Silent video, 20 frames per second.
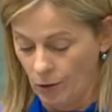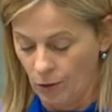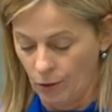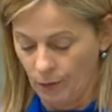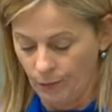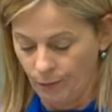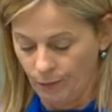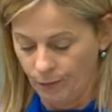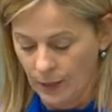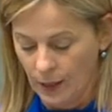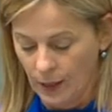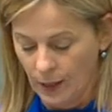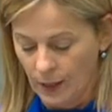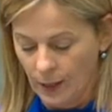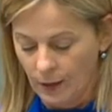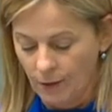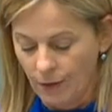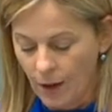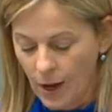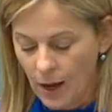you.
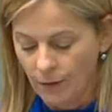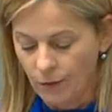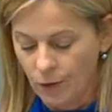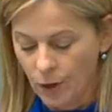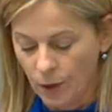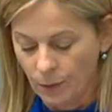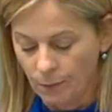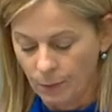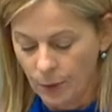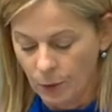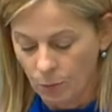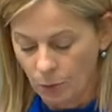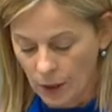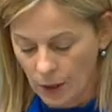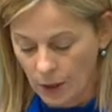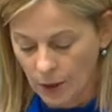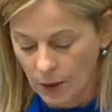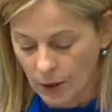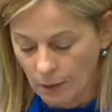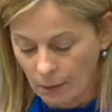Five jobs were
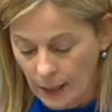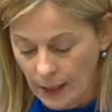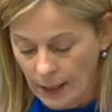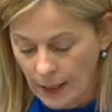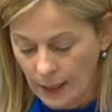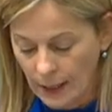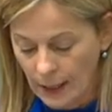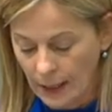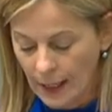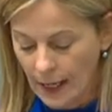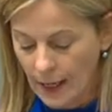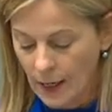lost immediately,